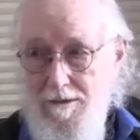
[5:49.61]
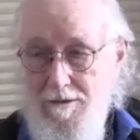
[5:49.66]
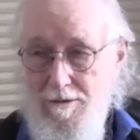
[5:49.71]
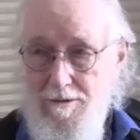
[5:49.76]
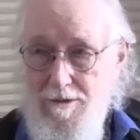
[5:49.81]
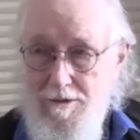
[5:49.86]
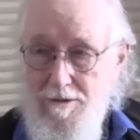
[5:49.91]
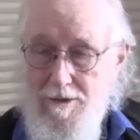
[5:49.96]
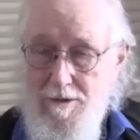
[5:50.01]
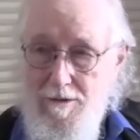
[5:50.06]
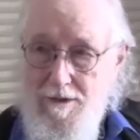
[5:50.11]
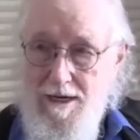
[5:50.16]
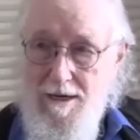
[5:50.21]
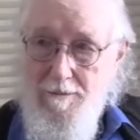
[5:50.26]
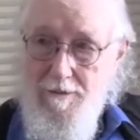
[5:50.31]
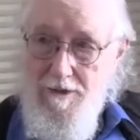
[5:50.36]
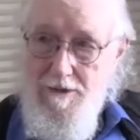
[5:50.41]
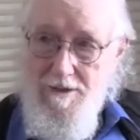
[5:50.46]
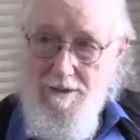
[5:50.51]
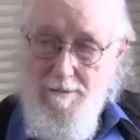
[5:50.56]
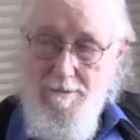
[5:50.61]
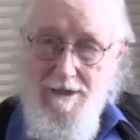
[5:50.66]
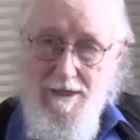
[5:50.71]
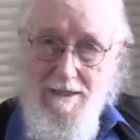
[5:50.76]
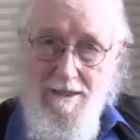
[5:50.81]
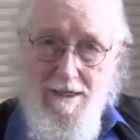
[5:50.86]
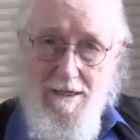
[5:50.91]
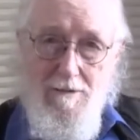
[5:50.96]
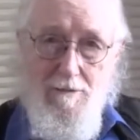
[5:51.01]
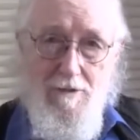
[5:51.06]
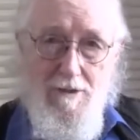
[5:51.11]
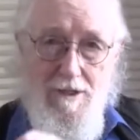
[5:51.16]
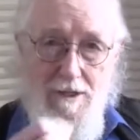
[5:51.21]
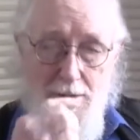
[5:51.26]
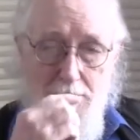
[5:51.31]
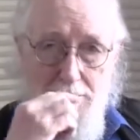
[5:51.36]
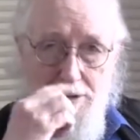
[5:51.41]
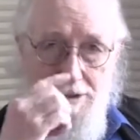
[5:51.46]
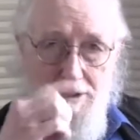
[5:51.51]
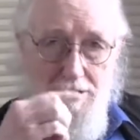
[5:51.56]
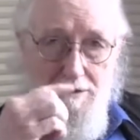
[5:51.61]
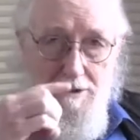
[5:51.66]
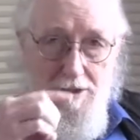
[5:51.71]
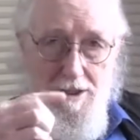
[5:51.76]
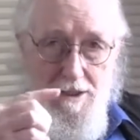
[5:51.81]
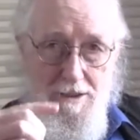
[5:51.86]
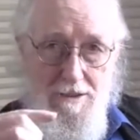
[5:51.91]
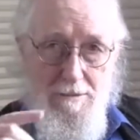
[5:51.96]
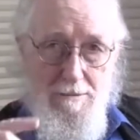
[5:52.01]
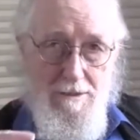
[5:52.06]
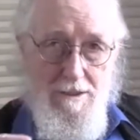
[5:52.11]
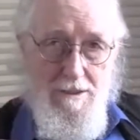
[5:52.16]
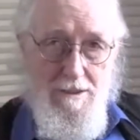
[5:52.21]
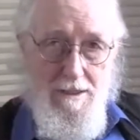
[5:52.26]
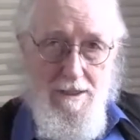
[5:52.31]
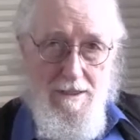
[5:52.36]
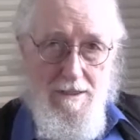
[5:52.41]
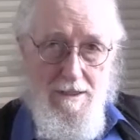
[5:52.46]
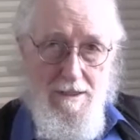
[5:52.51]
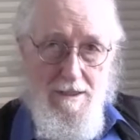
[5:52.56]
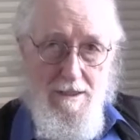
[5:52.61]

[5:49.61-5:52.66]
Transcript: to describe what somebody did without putting your judgments in.